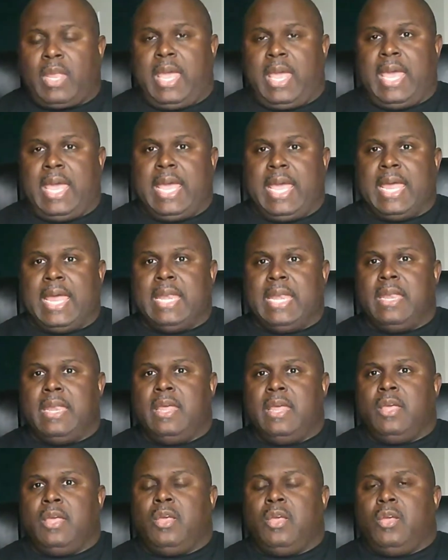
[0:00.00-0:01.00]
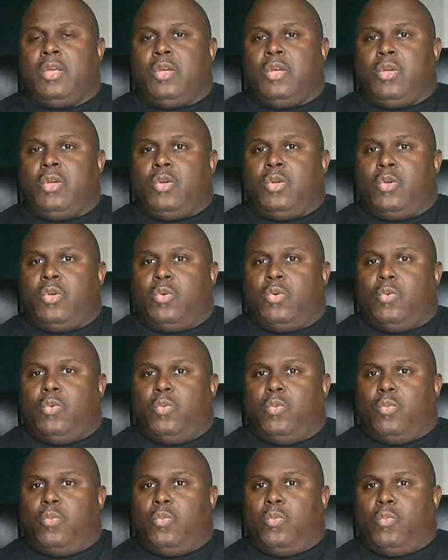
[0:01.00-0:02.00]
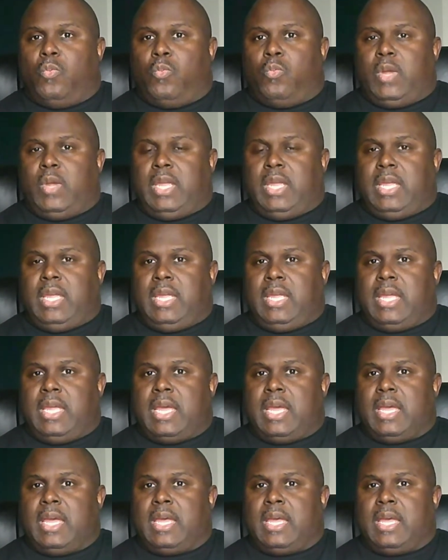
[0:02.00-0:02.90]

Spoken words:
And we